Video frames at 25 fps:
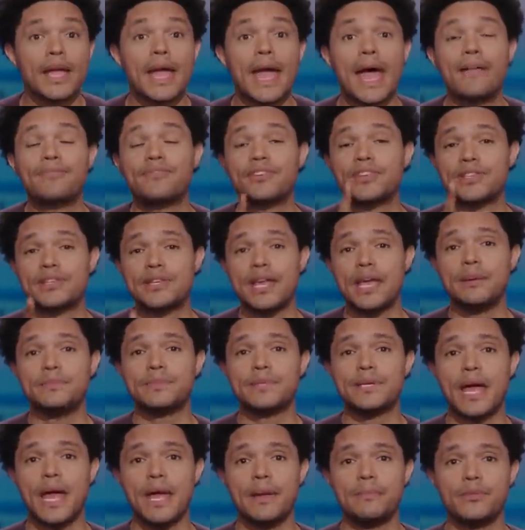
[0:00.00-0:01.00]
At the same
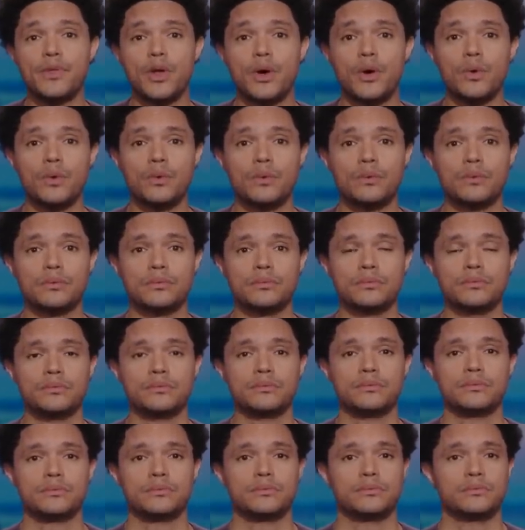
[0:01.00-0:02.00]
time, though,
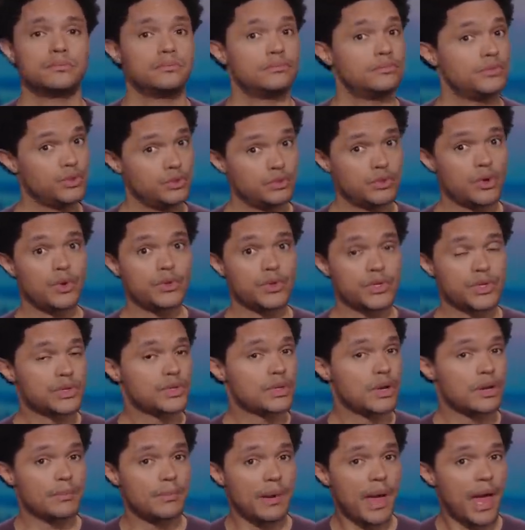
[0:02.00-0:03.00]
you know this is
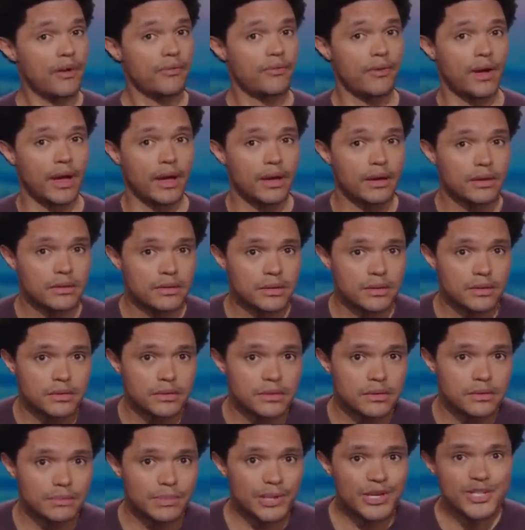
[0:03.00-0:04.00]
going to backfire
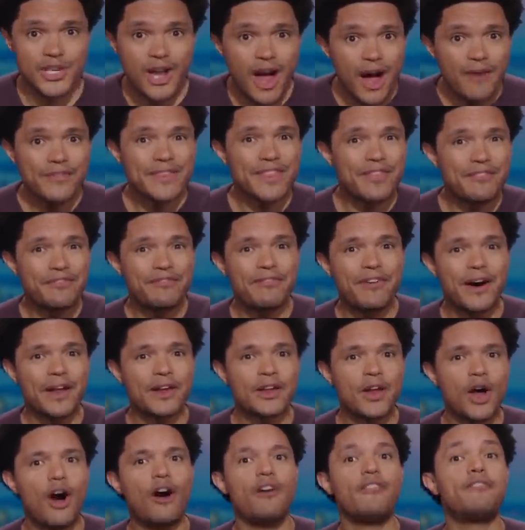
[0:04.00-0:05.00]
because half of the
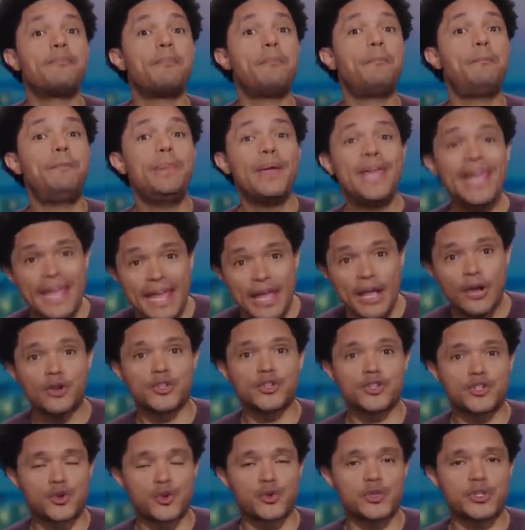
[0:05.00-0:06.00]
fun of being
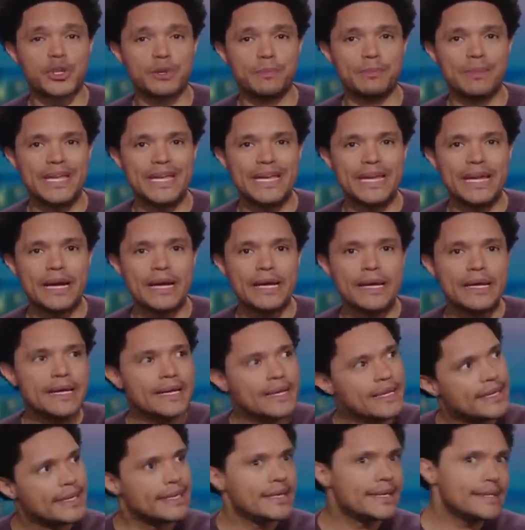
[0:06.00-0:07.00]
on social media
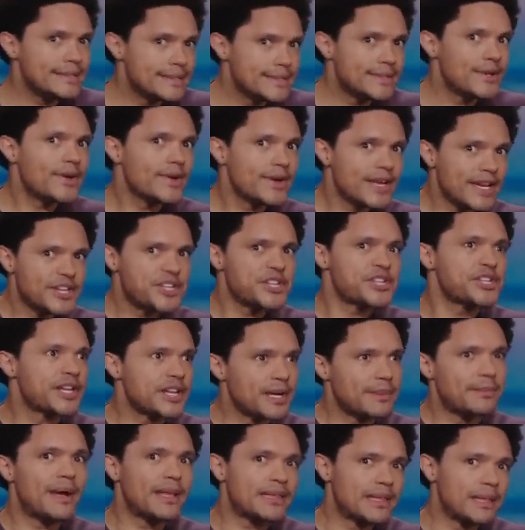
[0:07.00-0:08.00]
is talking
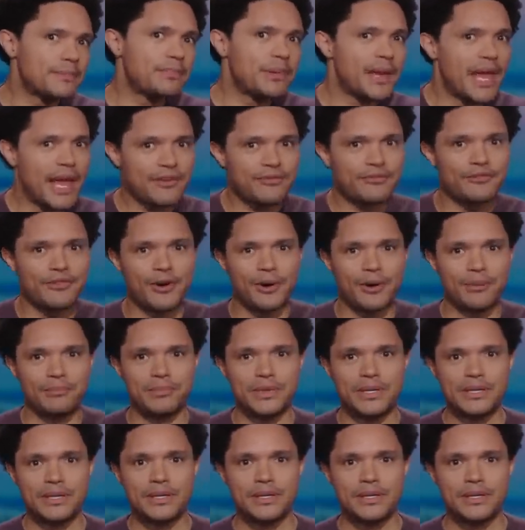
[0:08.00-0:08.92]
shit about the platform.